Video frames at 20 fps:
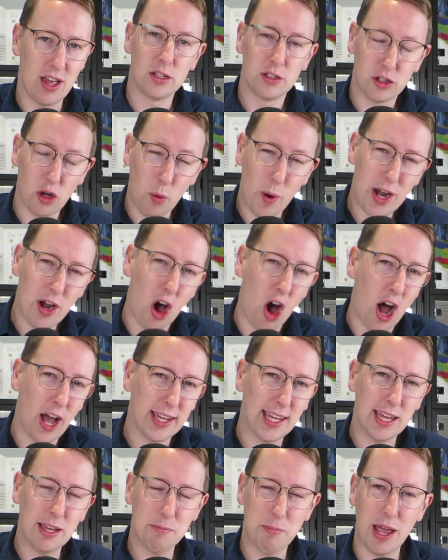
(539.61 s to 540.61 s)
So when
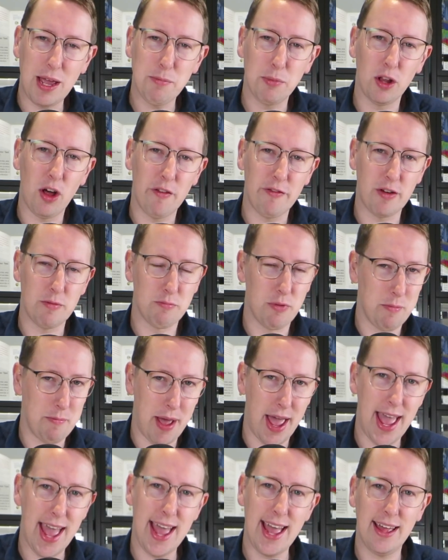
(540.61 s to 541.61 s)
hiking, people often
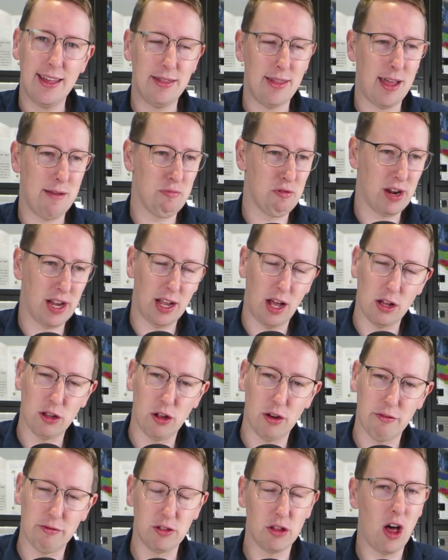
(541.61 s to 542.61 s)
prepare. They bring a
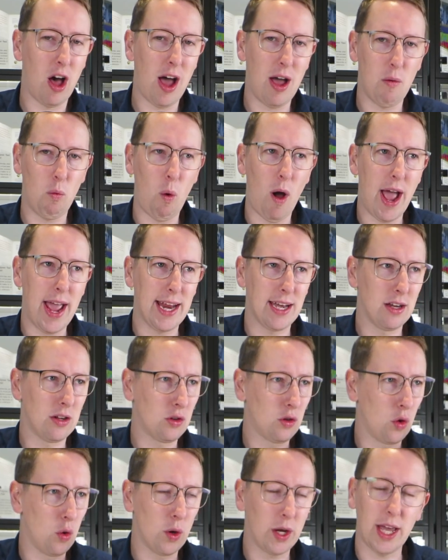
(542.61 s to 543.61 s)
lot of
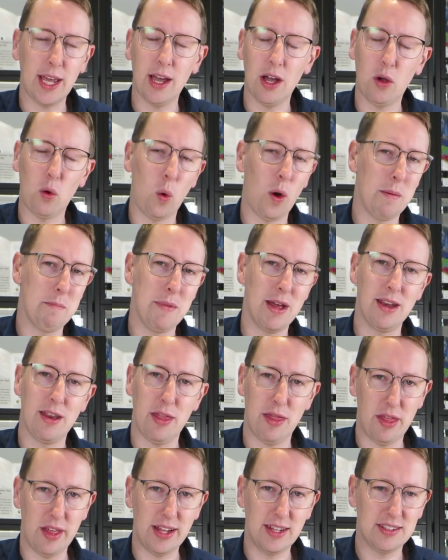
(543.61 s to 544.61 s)
lightweight cooking
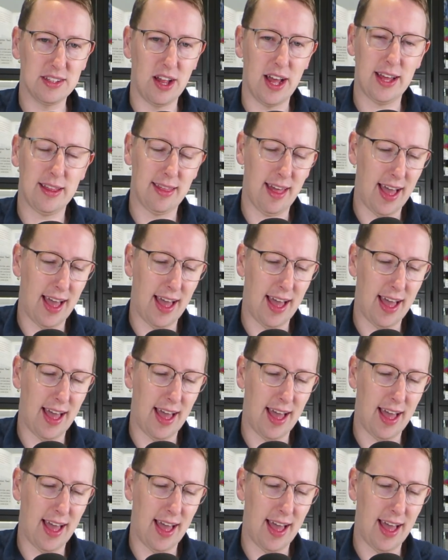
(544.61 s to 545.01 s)
equipment, things like